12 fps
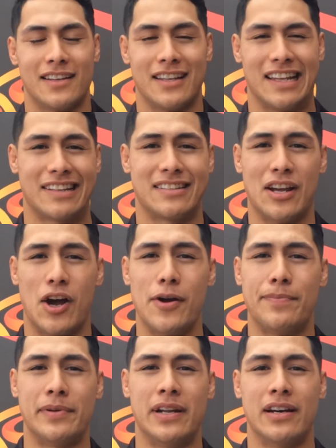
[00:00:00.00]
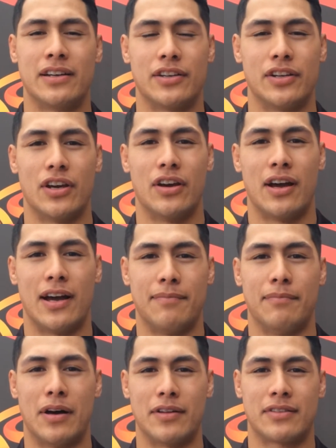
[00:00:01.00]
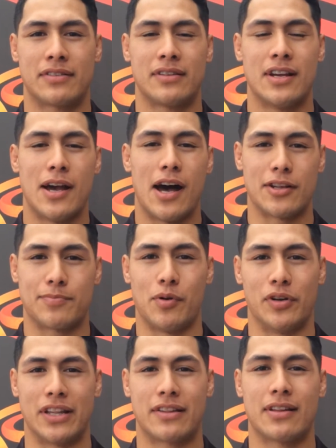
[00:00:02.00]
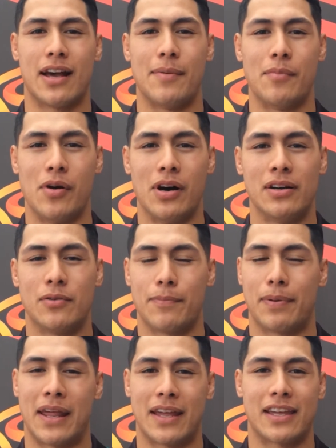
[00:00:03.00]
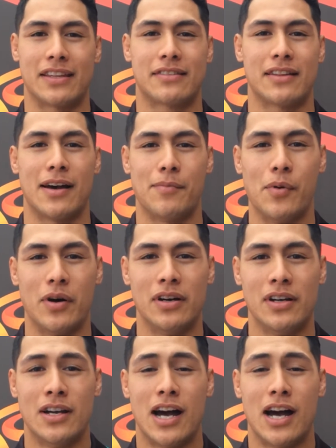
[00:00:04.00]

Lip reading: Yes, the opener. You know, I was born in Samoa. We're playing against Samoa.